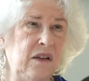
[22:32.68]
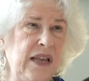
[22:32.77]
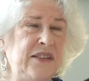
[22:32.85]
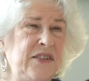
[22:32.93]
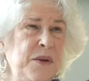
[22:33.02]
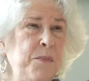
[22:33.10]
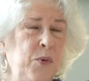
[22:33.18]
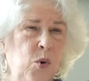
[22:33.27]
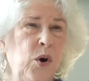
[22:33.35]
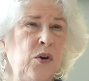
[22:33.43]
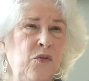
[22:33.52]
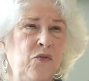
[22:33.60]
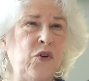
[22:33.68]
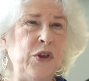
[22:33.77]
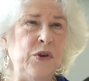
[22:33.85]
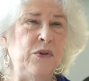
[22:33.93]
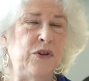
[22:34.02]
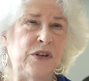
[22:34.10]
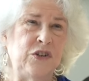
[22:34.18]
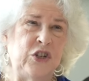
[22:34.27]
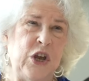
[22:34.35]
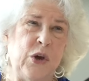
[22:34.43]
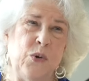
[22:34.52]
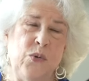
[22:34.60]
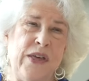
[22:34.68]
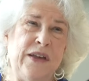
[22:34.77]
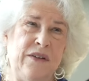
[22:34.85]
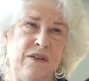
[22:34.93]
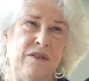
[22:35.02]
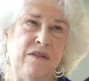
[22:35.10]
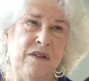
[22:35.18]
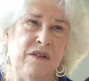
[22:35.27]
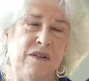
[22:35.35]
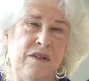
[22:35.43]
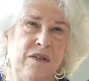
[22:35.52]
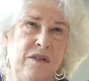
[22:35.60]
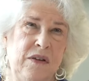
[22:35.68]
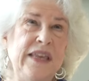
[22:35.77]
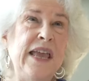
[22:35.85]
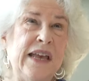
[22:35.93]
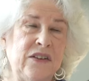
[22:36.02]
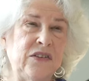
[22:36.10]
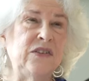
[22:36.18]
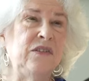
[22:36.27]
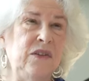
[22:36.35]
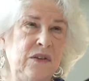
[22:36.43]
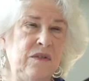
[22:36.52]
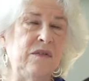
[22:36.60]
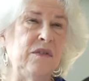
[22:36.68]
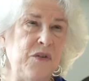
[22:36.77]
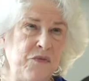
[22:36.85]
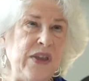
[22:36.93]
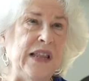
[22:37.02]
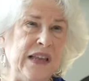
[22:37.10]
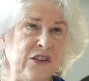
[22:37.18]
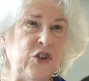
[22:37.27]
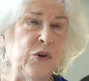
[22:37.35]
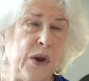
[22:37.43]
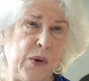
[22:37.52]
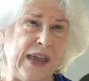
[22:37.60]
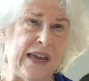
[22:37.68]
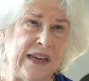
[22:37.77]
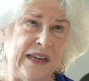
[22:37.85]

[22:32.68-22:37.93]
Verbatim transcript: it's important for you to show that, yes, the feelings are okay.